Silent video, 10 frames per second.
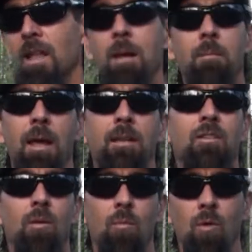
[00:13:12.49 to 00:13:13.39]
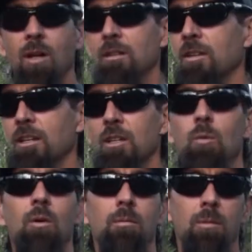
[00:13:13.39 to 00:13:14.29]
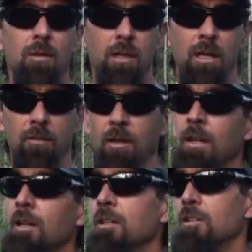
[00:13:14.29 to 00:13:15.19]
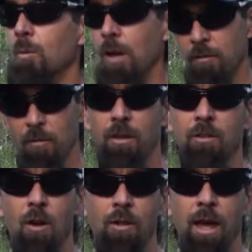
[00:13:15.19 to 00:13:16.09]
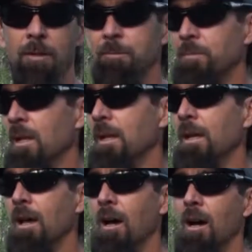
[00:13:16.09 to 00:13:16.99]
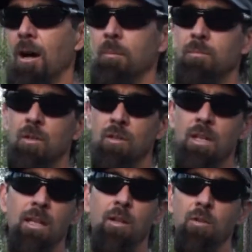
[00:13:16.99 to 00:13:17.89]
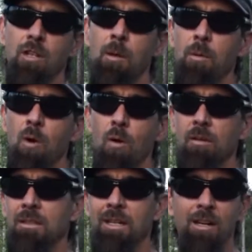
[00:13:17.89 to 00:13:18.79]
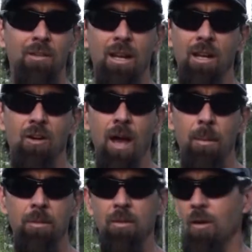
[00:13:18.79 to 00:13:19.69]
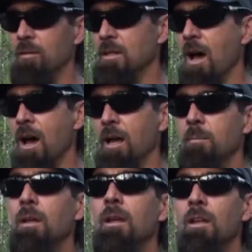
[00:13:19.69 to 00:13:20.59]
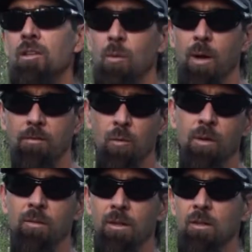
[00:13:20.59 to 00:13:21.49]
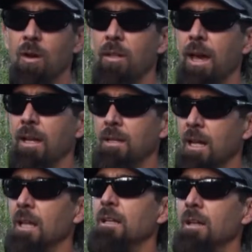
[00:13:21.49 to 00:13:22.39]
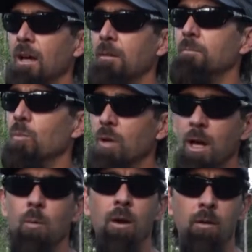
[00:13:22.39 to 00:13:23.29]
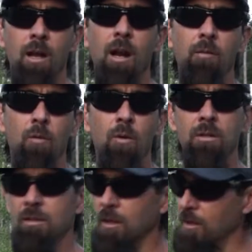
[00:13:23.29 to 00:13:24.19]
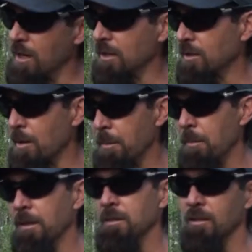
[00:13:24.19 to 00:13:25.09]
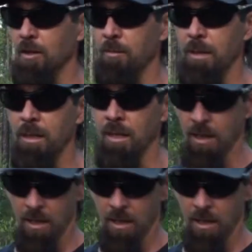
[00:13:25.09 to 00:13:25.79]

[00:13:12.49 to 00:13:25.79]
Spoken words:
they made some ruts like you wouldn't believe. So we have to fix all that. Looked like there was a couple culverts in there that had collapsed over time. So we have to refix all that, and we got our work cut out for us. You know, the next couple of months is going to be